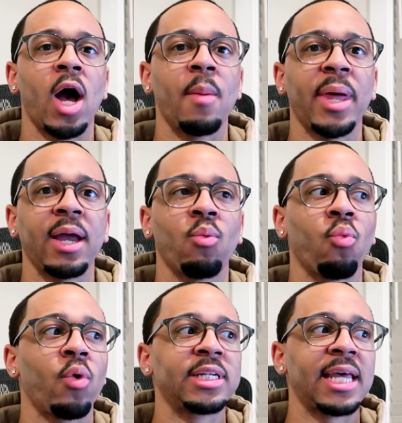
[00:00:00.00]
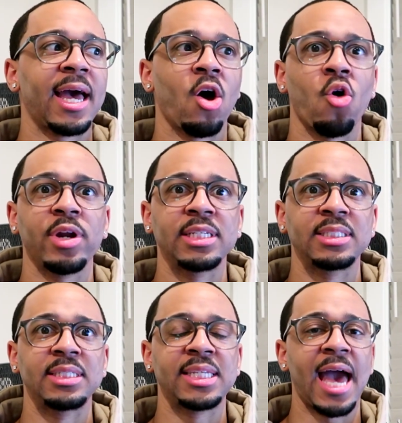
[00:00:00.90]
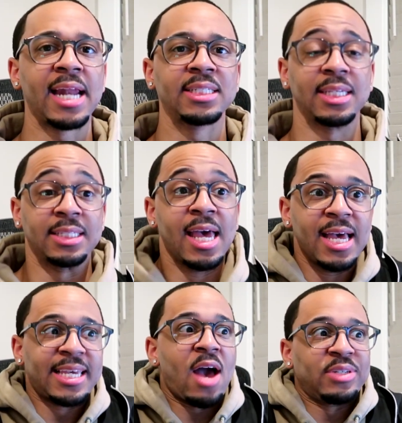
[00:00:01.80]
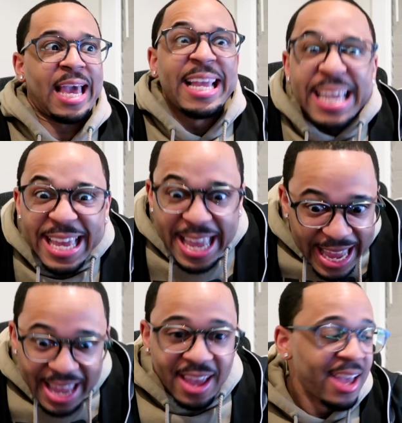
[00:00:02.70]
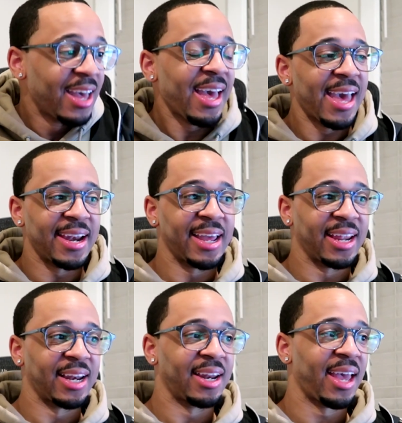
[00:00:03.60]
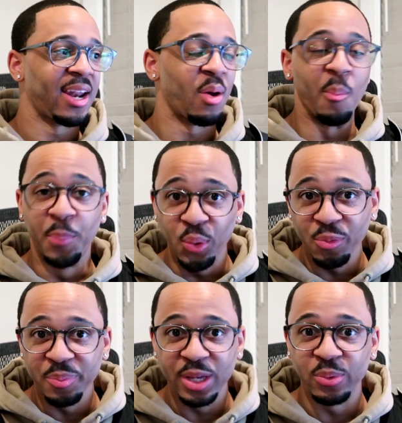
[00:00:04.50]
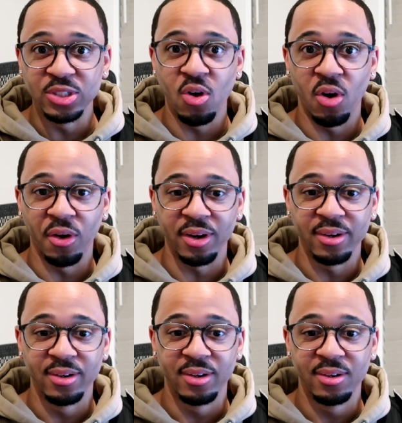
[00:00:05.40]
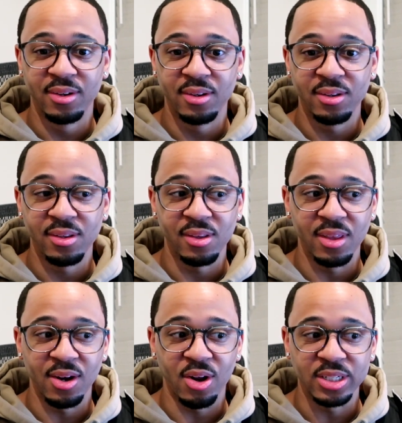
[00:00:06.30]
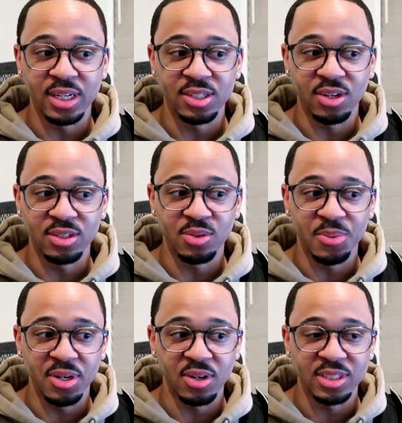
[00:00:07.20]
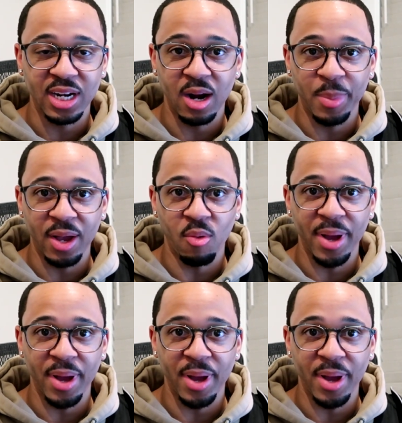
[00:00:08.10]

what the hell? Oh, this cat was like, meh. And then boop, he was gone. And then all of a sudden I started zooming in on the chair. I'm like, oh